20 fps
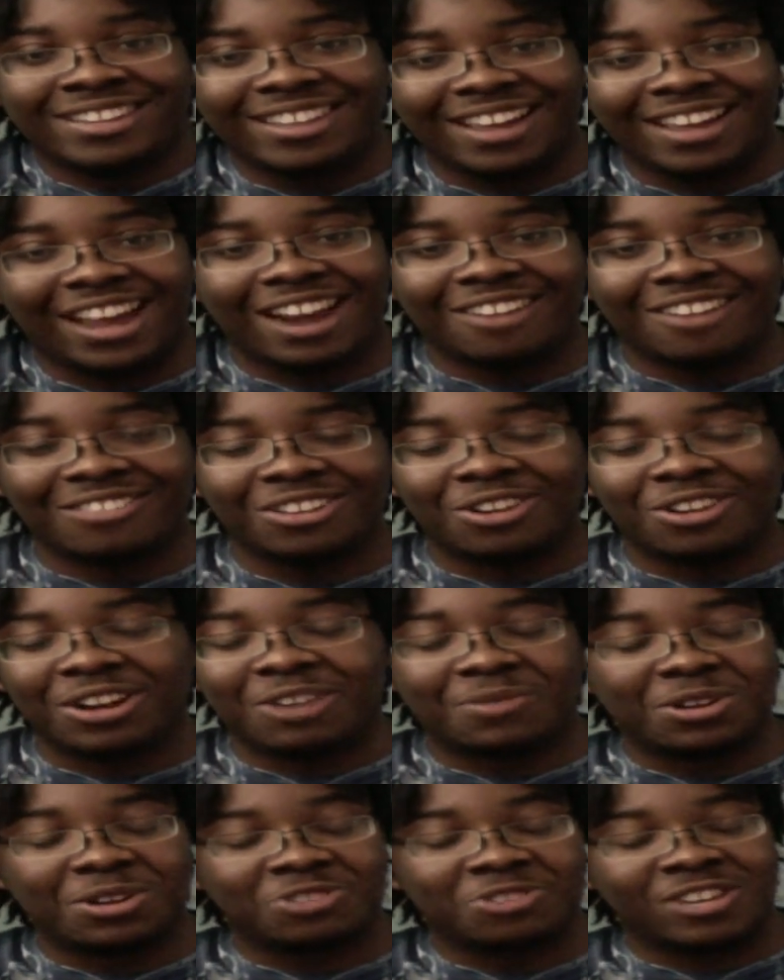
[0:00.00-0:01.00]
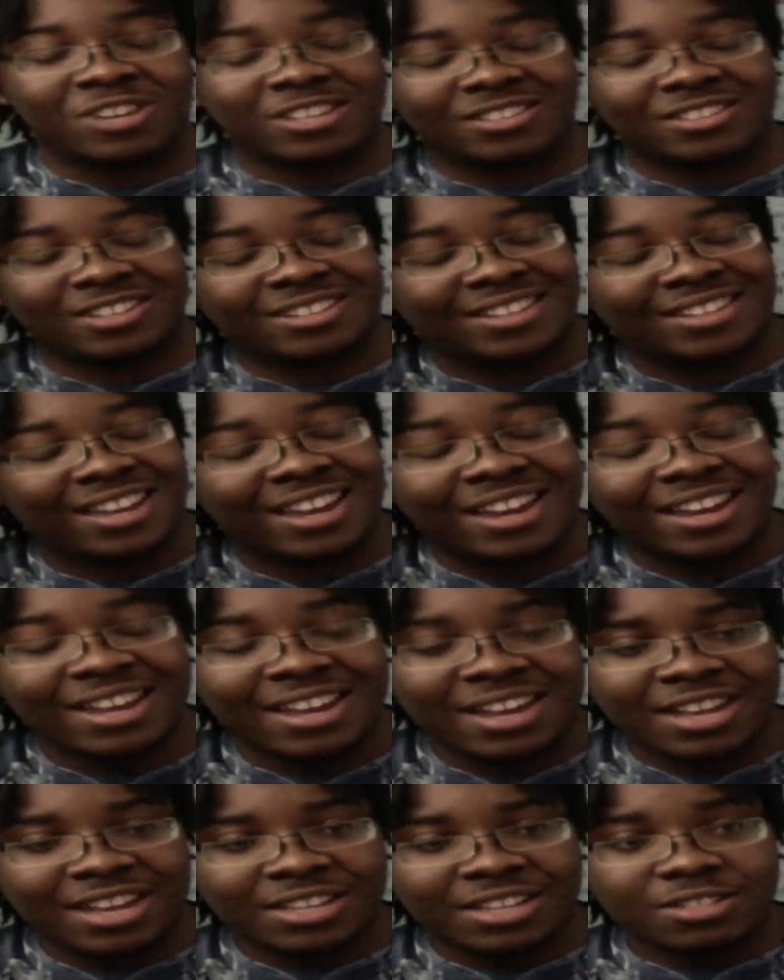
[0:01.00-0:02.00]
I don't know anyone's translating that.
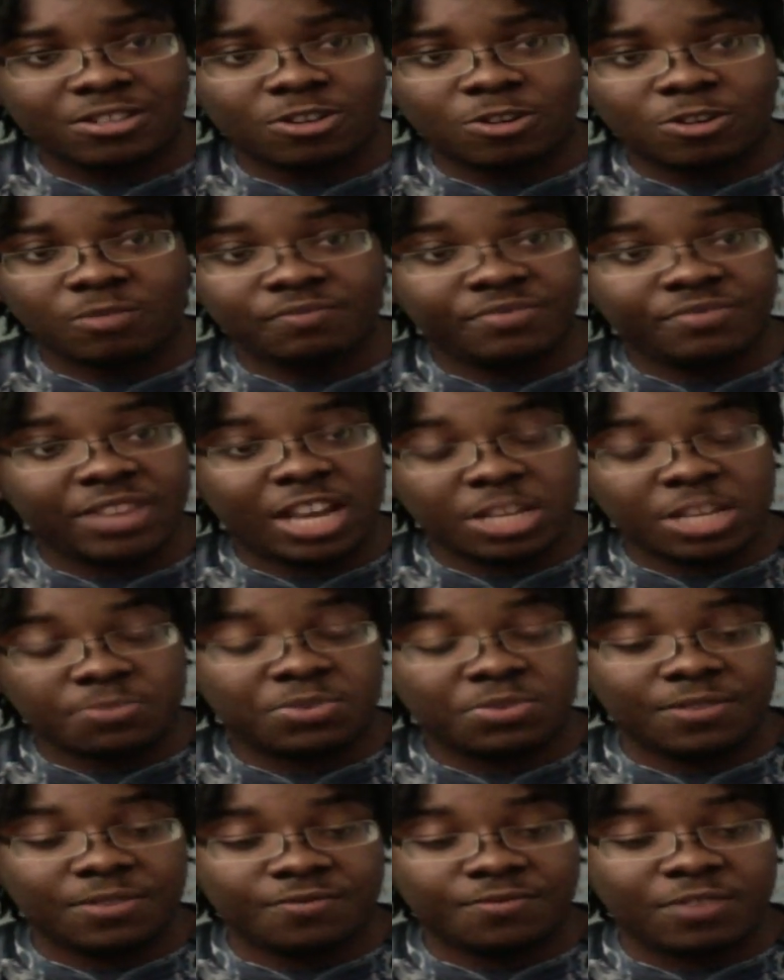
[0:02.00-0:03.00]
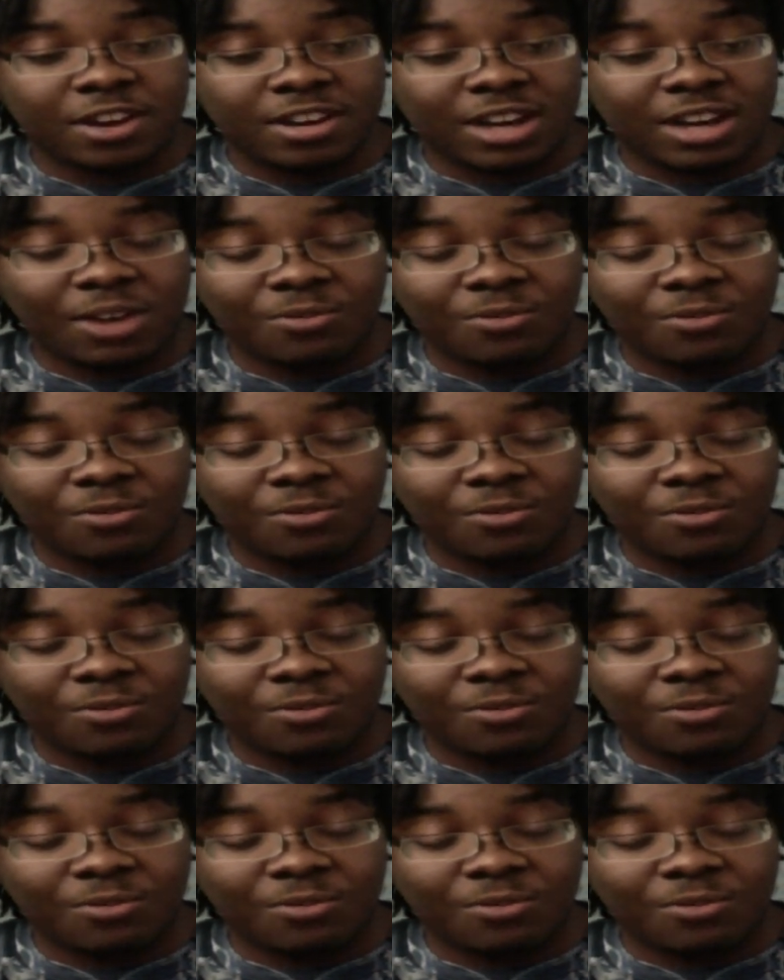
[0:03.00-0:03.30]
So yeah, it's pretty fun.